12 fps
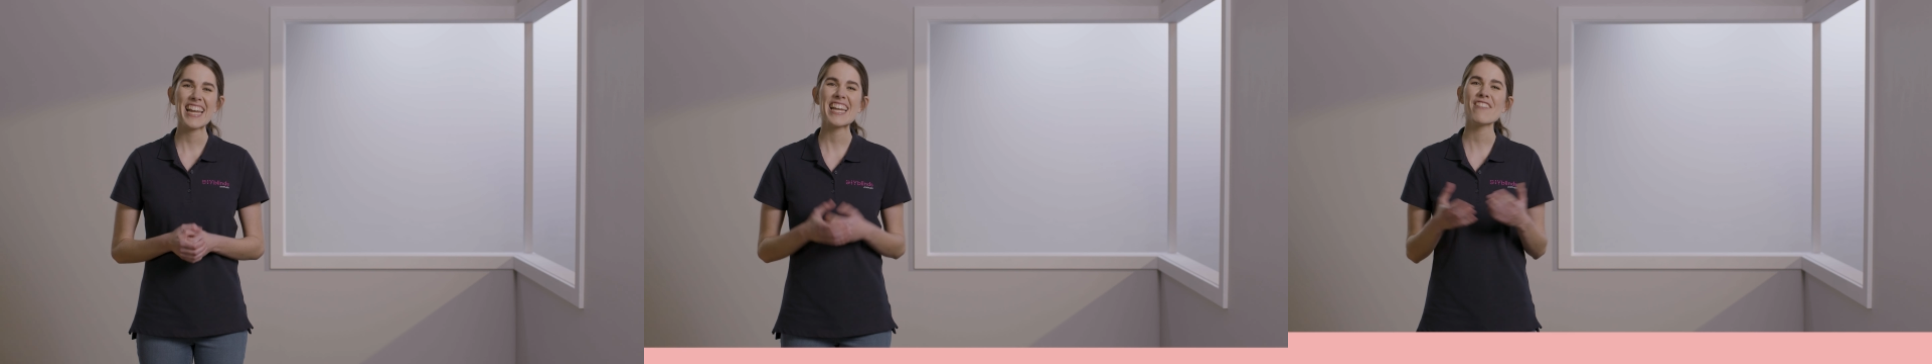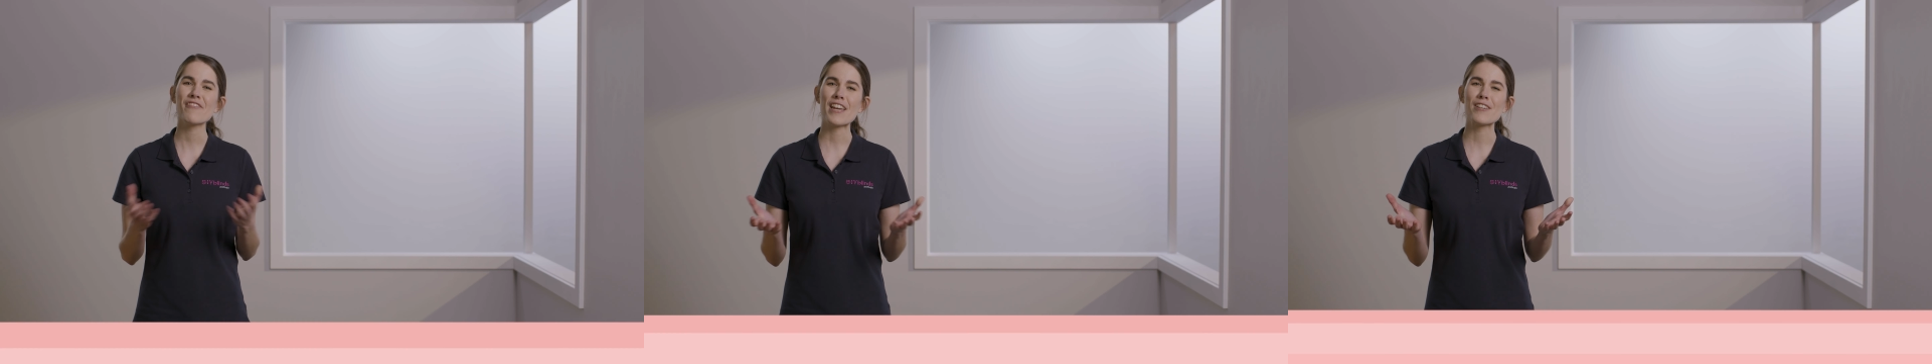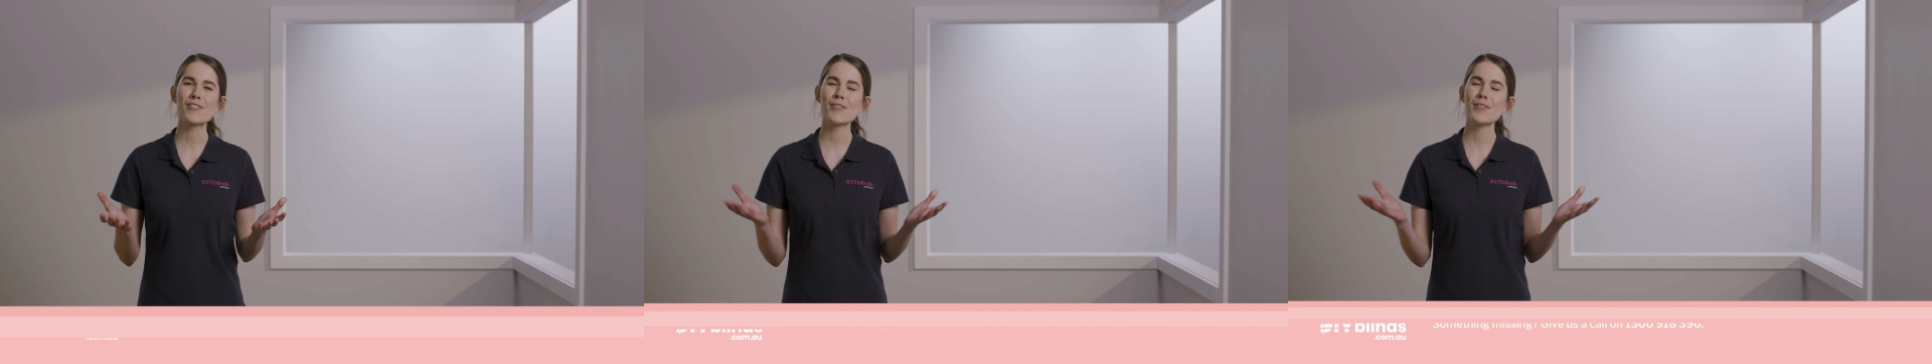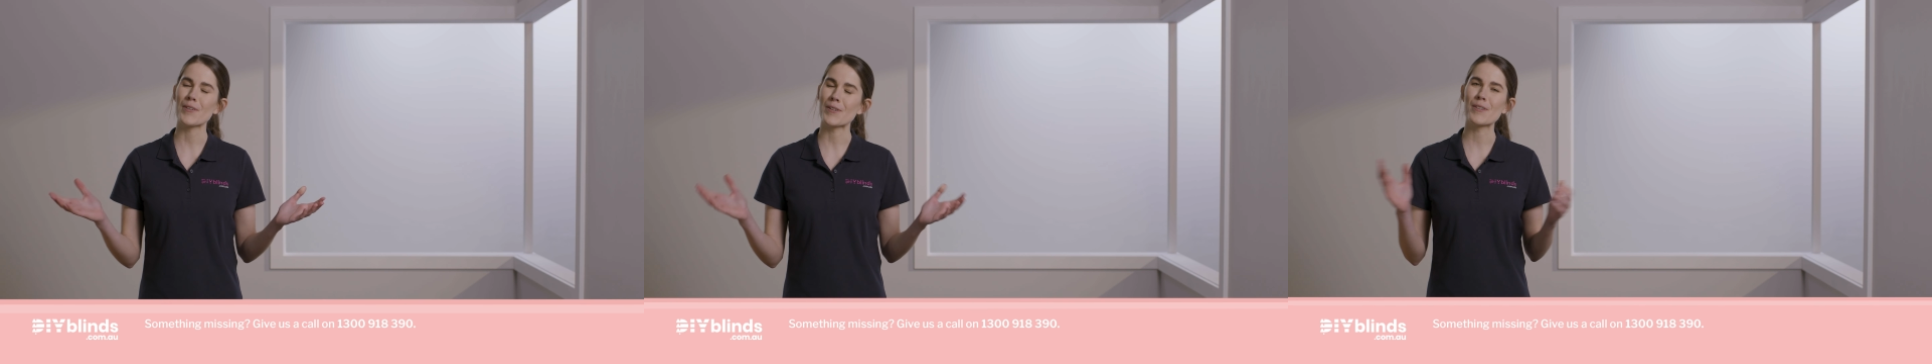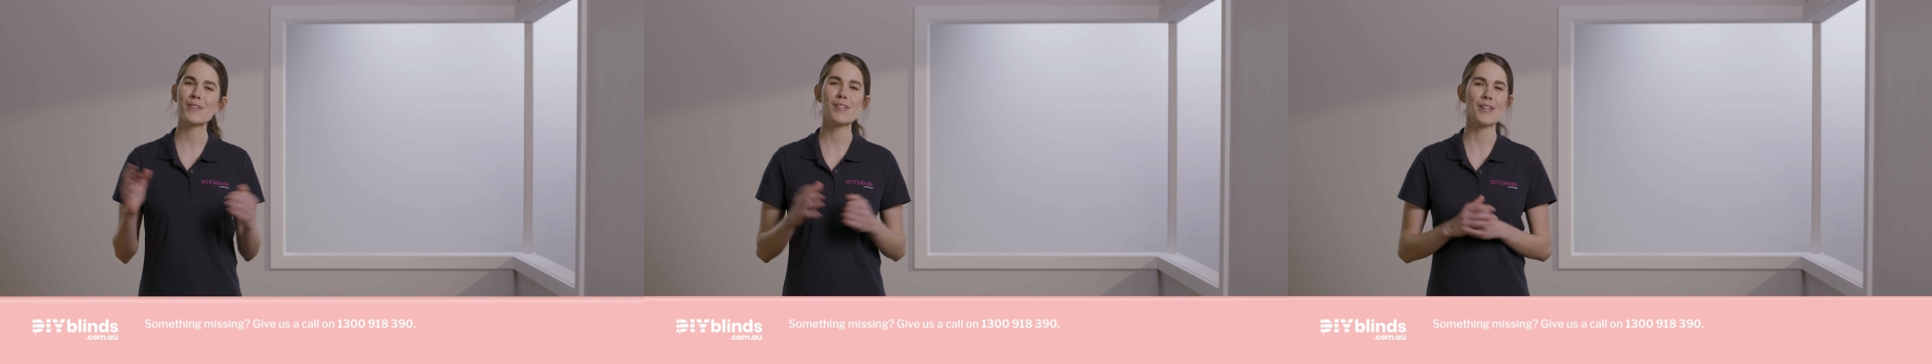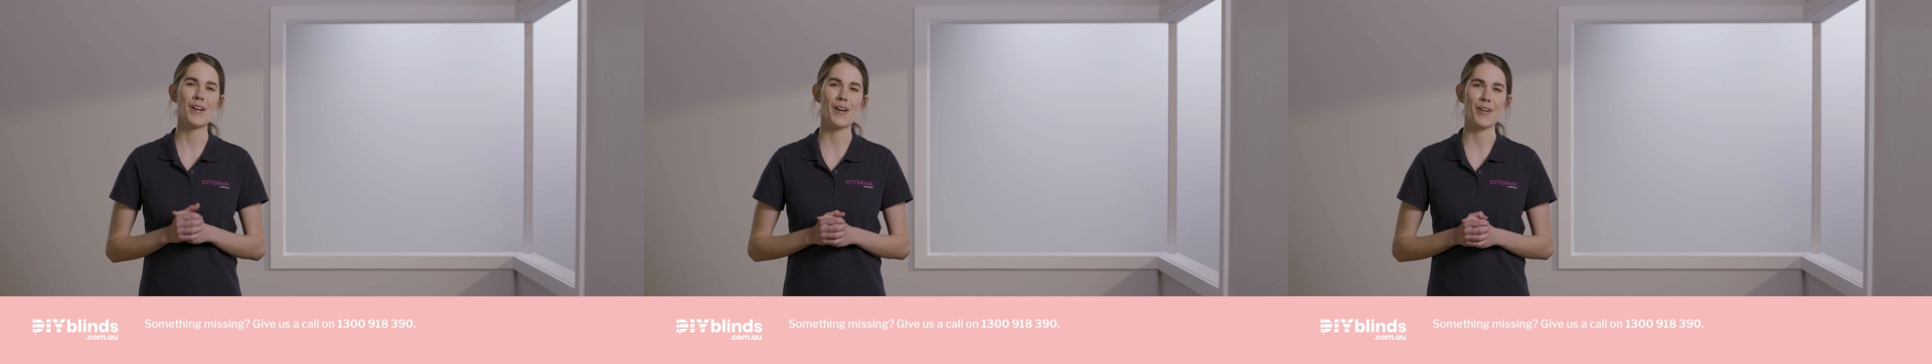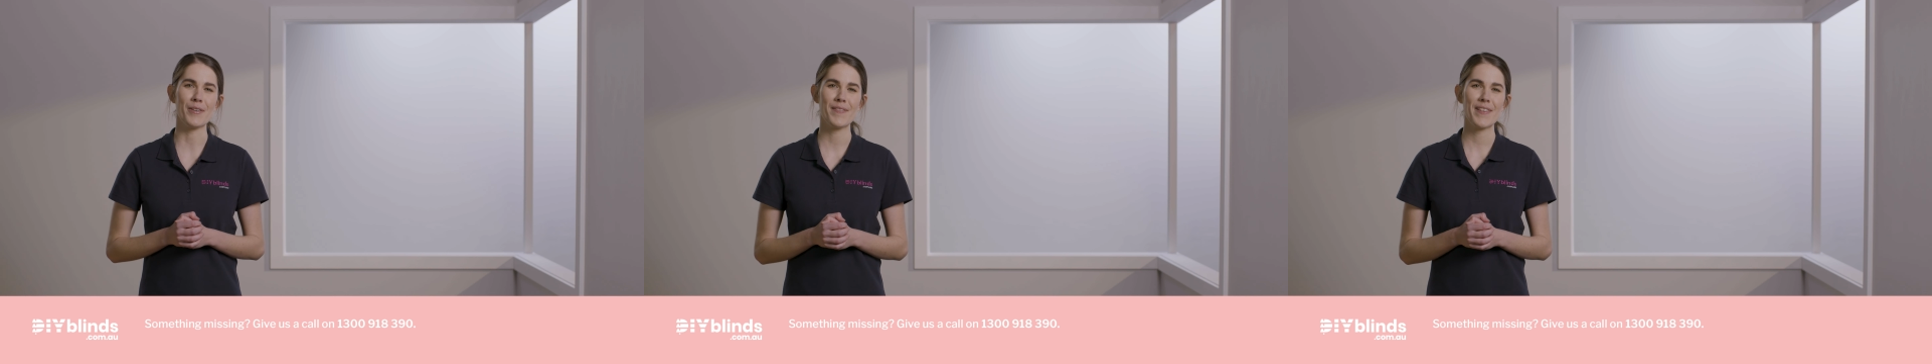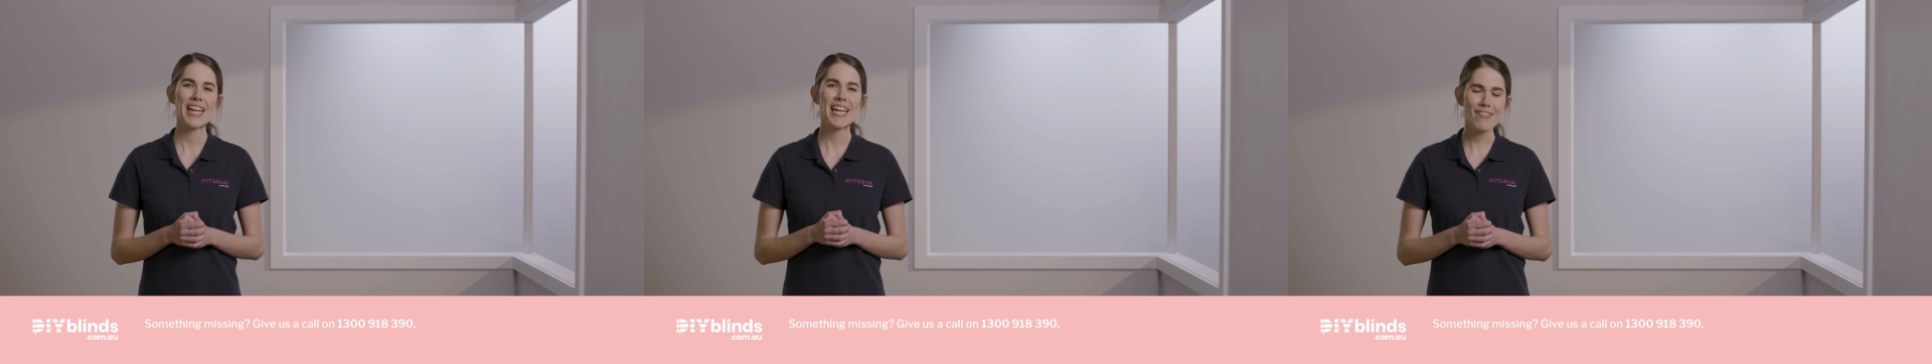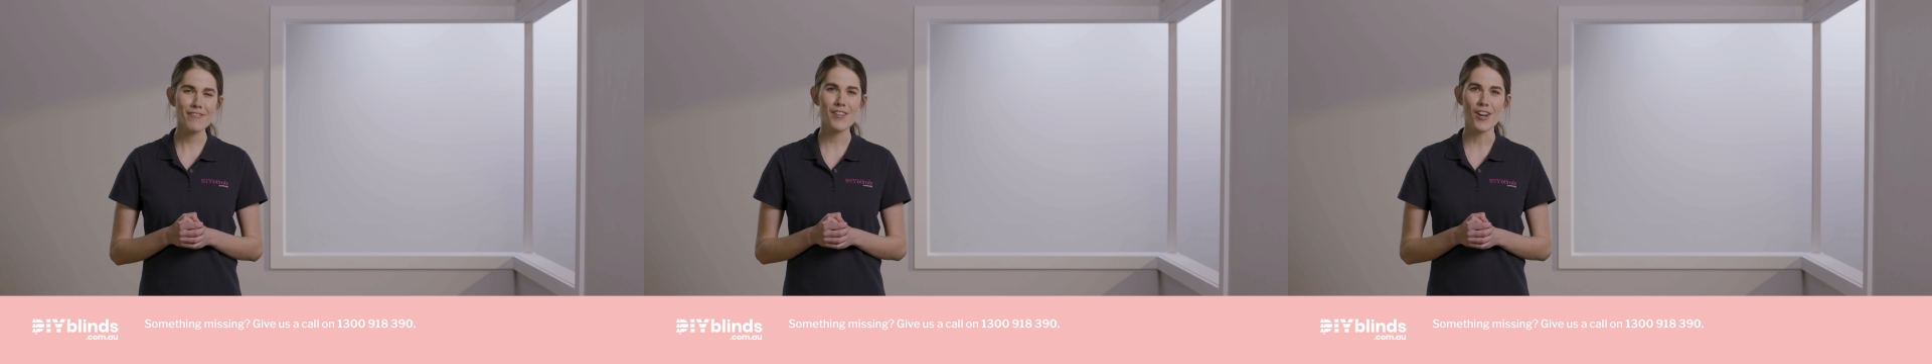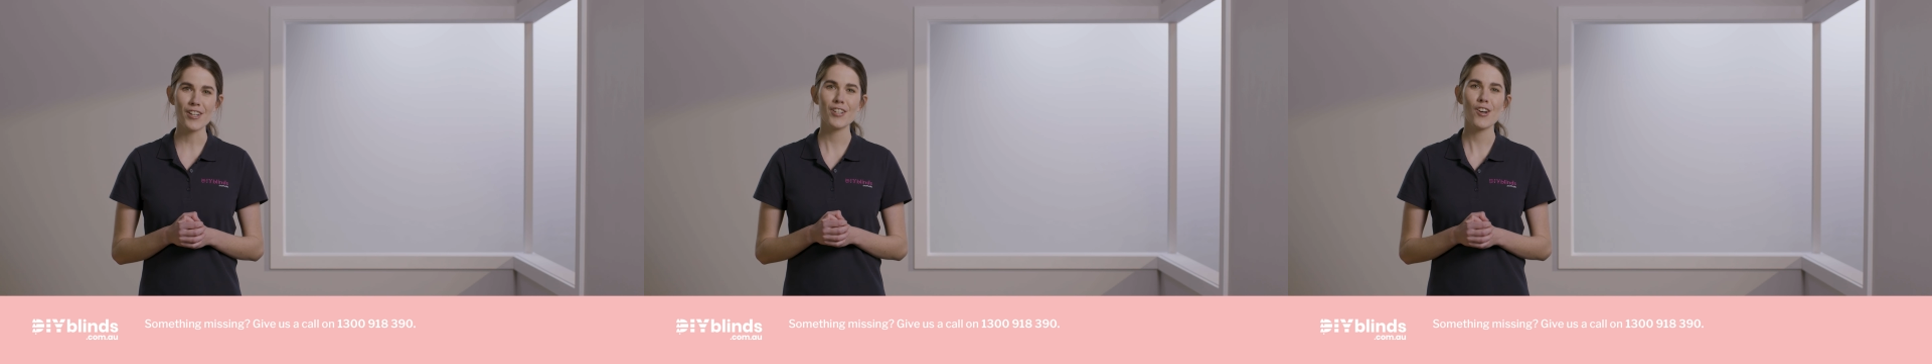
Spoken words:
If they do, you're good to go. If not,